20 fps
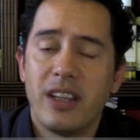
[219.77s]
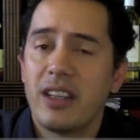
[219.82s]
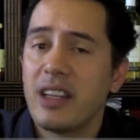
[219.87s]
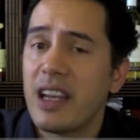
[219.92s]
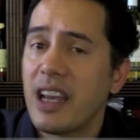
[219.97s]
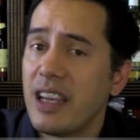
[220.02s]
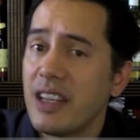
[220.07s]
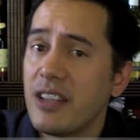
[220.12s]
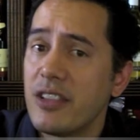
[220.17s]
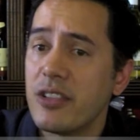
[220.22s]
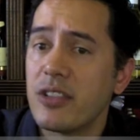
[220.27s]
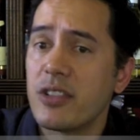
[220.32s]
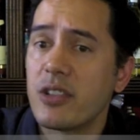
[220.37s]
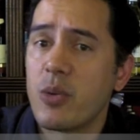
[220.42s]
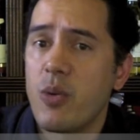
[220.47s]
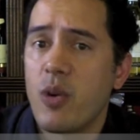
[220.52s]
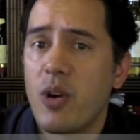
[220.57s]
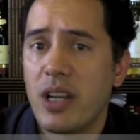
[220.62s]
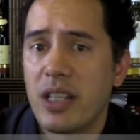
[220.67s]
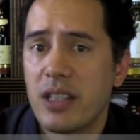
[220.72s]
it ages
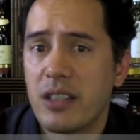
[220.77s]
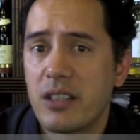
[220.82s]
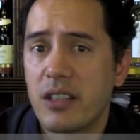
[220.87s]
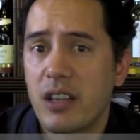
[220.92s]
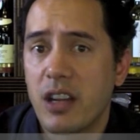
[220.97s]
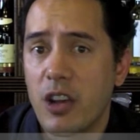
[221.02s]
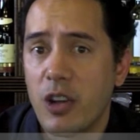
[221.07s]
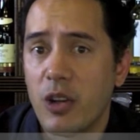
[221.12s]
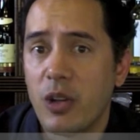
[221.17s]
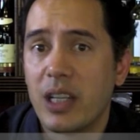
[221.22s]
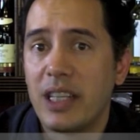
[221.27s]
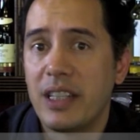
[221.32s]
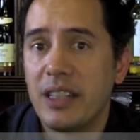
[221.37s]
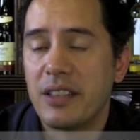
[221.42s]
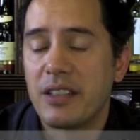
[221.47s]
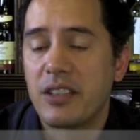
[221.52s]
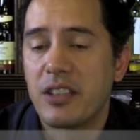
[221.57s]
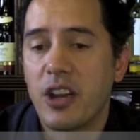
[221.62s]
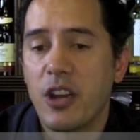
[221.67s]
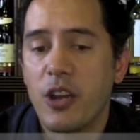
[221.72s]
quite slowly.
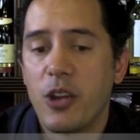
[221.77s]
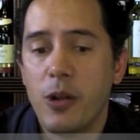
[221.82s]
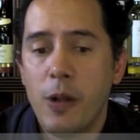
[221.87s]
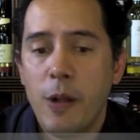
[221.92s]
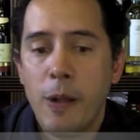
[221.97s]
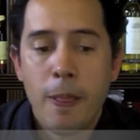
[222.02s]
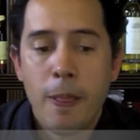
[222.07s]
So